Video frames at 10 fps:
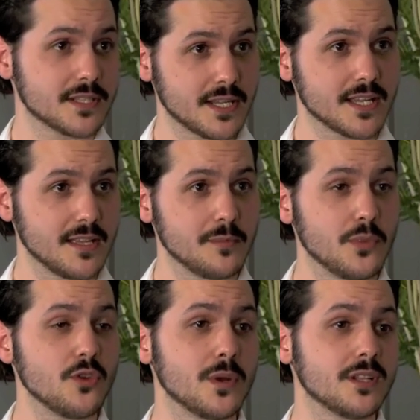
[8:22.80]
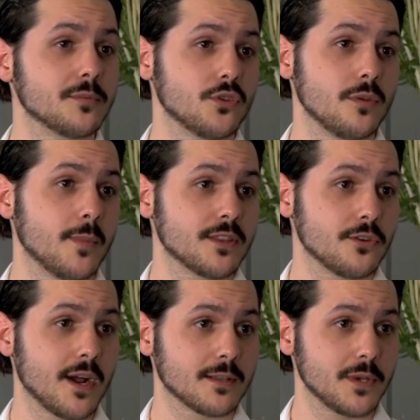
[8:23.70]
It's like you build up to the
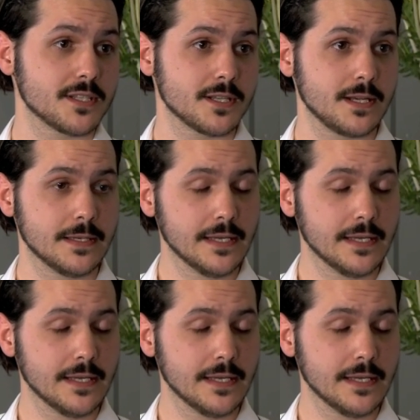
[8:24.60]
better act, basically.